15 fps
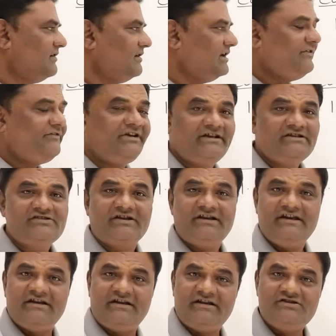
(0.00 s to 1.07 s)
If it is
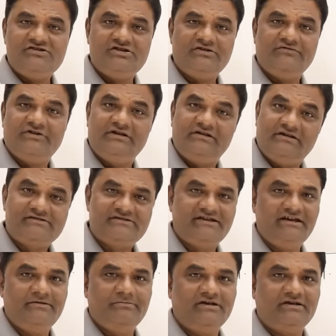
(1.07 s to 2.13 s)
rearranging within the
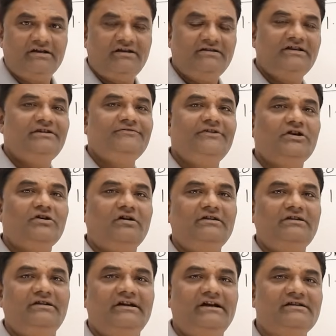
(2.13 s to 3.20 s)
same array, then we call
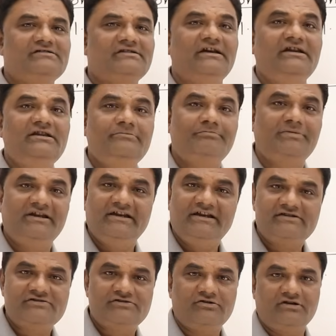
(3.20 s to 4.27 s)
it as
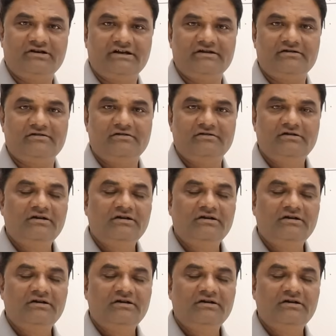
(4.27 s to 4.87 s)
in-place sorting.